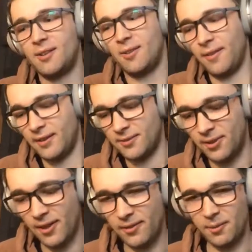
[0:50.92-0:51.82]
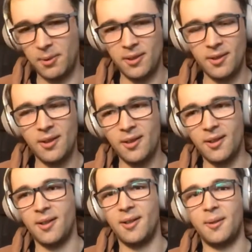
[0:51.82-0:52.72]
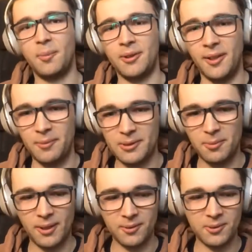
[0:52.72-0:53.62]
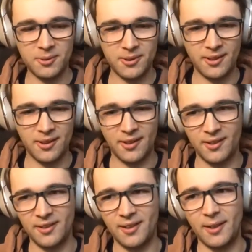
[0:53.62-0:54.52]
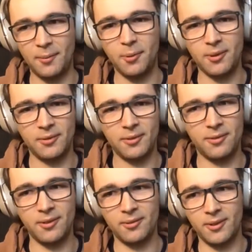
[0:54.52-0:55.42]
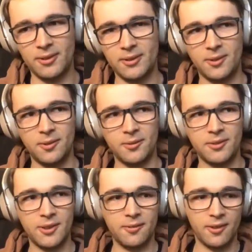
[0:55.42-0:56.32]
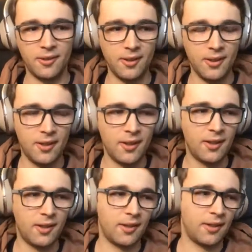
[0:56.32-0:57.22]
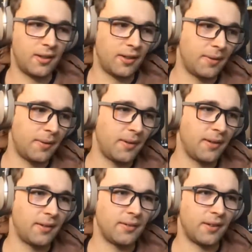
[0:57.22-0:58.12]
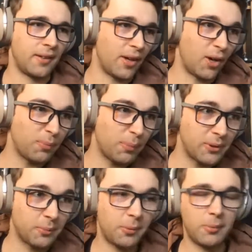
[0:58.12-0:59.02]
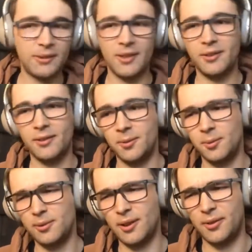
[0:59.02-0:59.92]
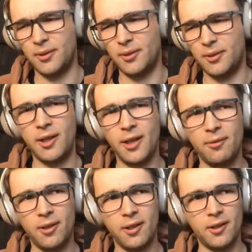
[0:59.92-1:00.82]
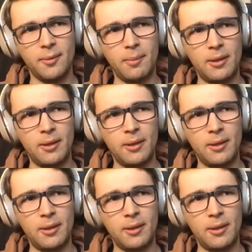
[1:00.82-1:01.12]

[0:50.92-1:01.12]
thanks for having me. My name is Michal Suski, and I am one of the founders of Surfer, the on-page optimization tool that you may have heard about